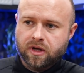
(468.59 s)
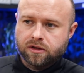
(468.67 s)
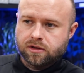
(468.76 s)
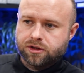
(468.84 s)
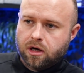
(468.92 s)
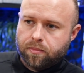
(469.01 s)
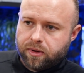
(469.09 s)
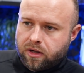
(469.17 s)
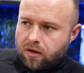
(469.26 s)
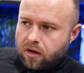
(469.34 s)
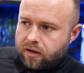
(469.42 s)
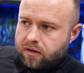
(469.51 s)
to jump
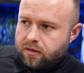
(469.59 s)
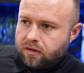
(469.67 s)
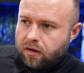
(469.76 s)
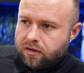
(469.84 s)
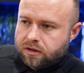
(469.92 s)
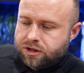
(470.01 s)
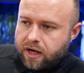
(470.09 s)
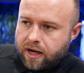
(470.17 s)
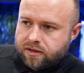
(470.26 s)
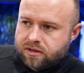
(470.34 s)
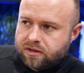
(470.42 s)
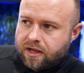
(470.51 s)
in on it on the
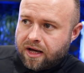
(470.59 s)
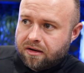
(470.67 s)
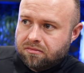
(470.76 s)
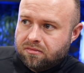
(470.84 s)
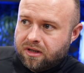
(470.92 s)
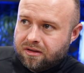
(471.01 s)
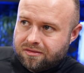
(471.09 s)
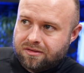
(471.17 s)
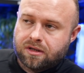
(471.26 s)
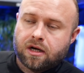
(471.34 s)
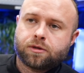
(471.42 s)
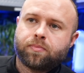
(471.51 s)
chance that
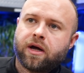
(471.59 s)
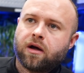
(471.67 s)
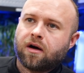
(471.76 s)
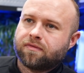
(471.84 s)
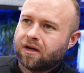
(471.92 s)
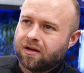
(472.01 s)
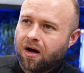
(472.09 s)
it does pay off.